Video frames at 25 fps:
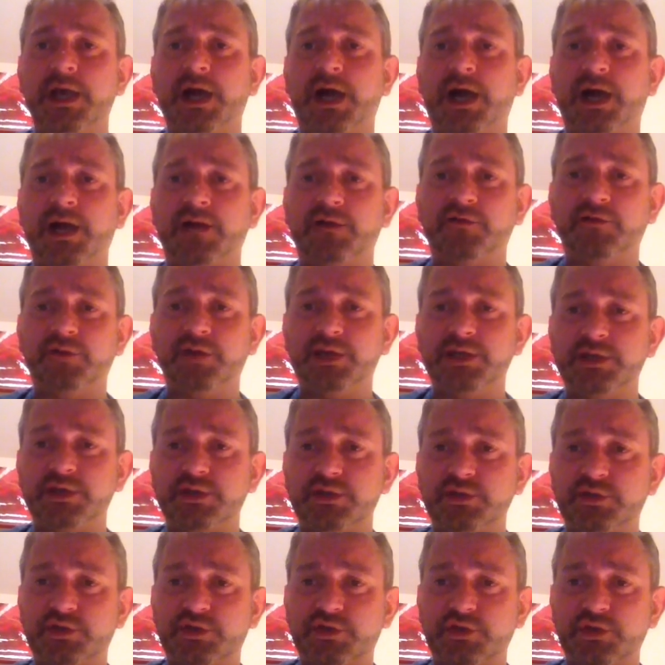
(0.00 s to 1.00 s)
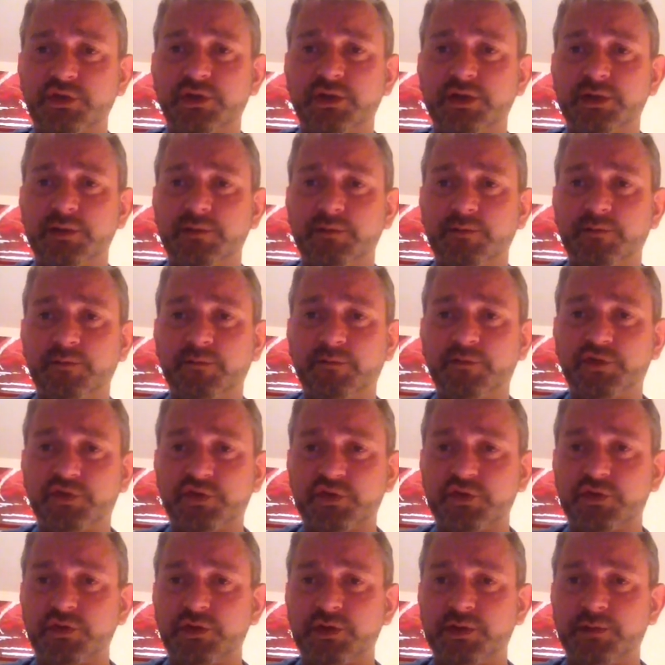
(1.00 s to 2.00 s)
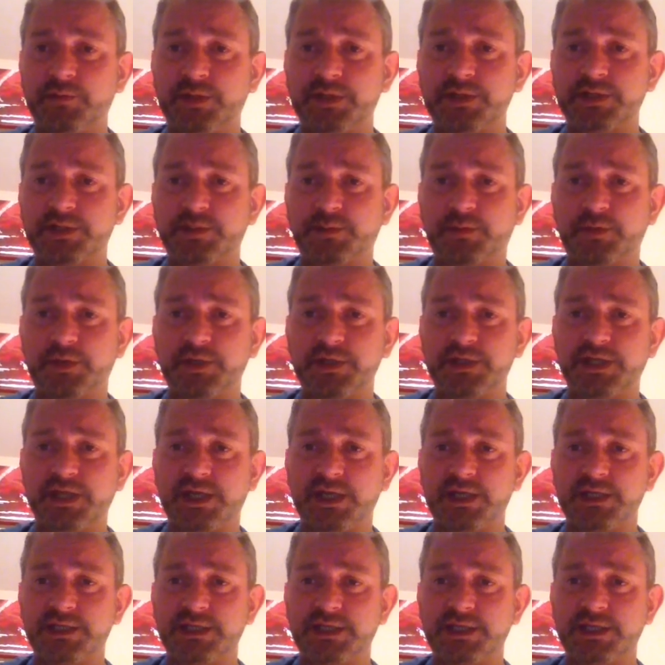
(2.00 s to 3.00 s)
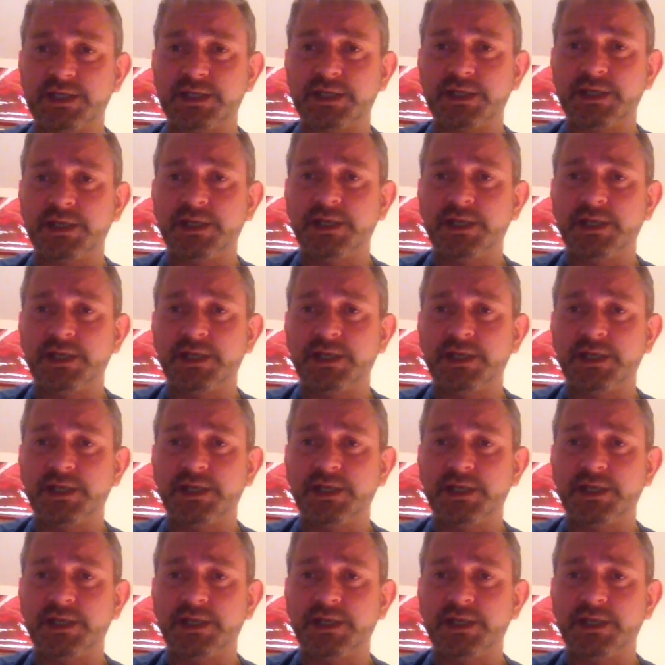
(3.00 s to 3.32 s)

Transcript: I really do truly, truly much appreciate it.